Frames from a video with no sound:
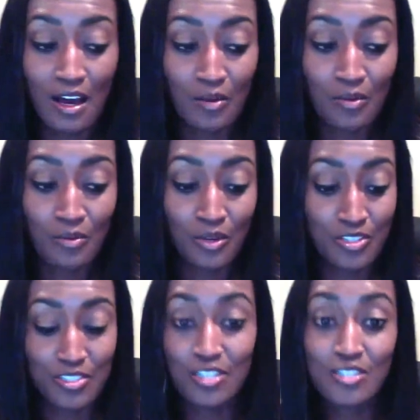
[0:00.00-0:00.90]
Whether
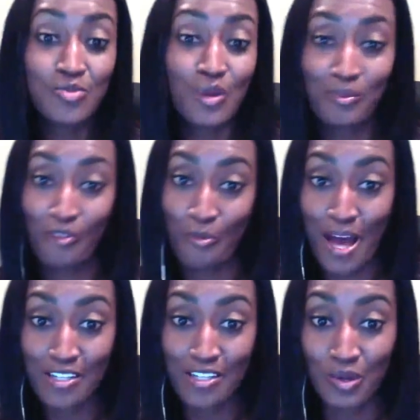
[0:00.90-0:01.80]
it's good disruptive or bad
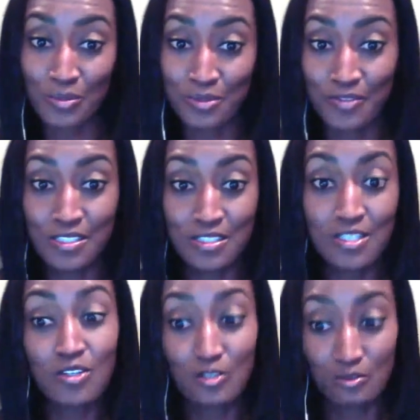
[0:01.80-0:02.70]
disruptive, it's
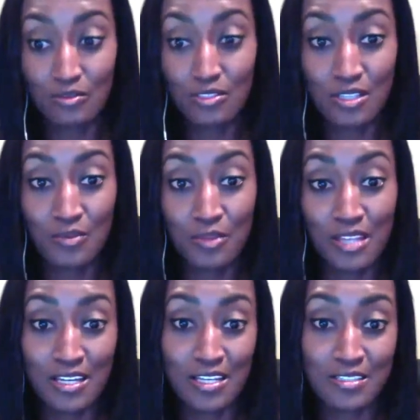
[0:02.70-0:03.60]
still something
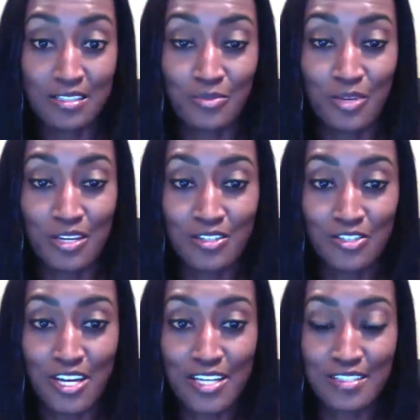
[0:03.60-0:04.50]
that needs to be
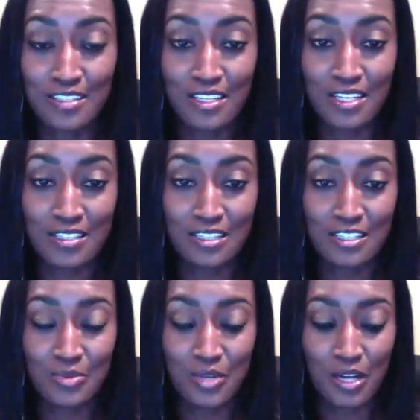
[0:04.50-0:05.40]
addressed, and the kids need
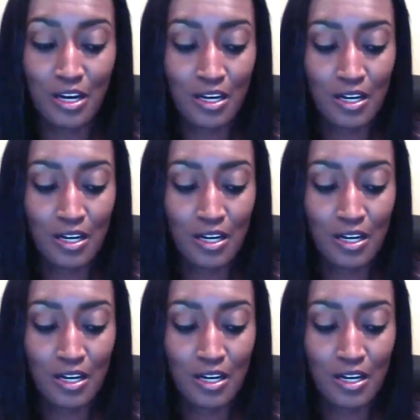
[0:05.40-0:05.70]
to be heard.